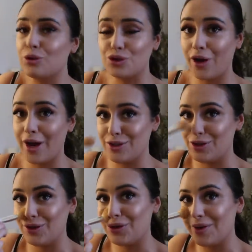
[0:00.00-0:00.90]
we're trying to
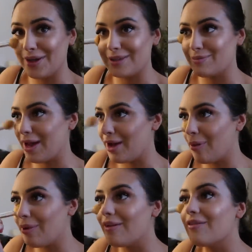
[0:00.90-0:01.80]
do the quickest
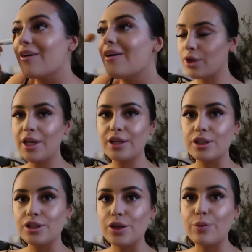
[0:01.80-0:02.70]
makeup ever. And I
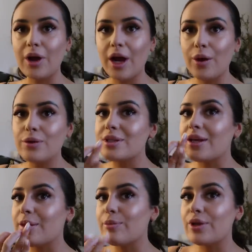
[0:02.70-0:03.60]
literally do brows
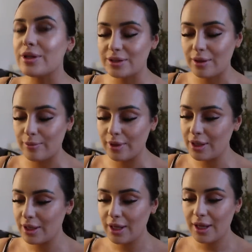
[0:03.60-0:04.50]
and then put some
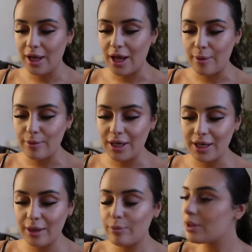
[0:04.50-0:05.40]
um,
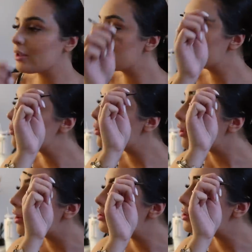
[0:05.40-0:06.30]
lip
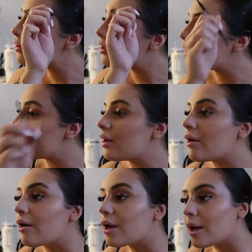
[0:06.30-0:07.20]
product on and then
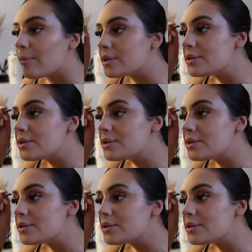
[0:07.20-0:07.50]
I am